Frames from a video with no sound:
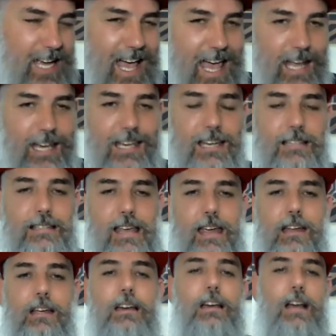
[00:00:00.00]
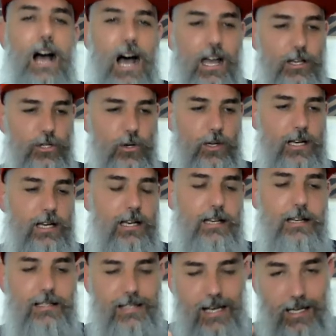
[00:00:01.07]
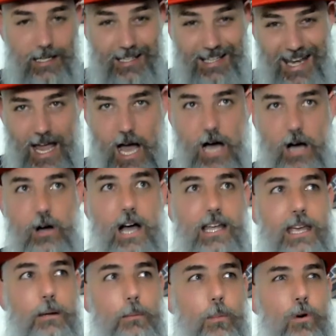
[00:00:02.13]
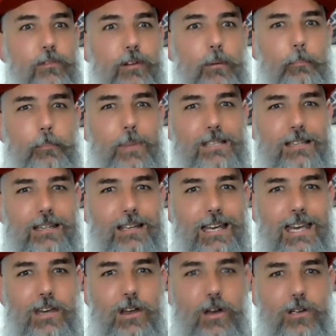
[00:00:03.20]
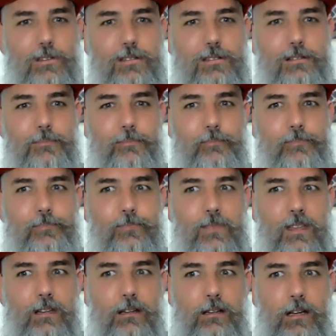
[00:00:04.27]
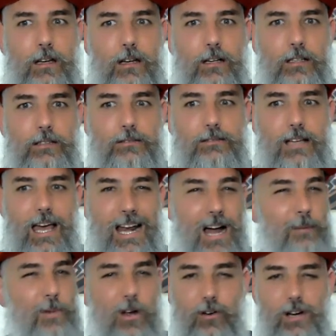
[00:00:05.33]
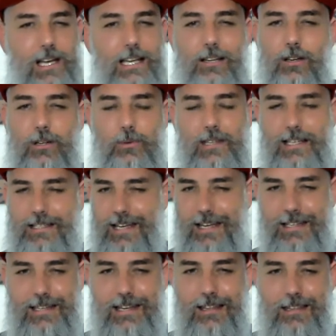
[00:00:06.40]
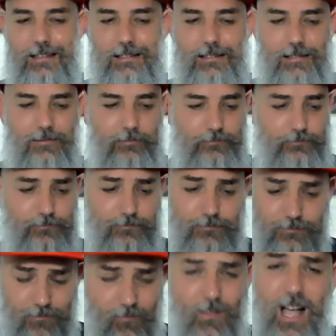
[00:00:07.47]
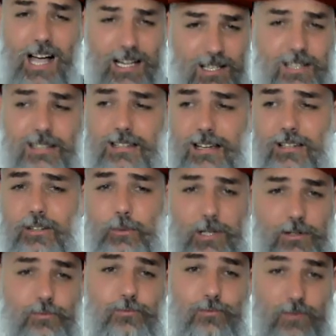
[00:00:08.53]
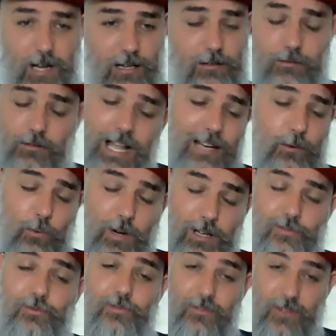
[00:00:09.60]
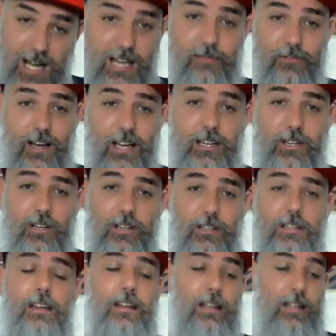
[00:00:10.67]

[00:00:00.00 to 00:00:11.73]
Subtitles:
I had it in a tank. I enjoyed it in a tank. Now I get more of a biscuity note. And I'm not really good with the tasting things. I can just tell you what's really fucking good.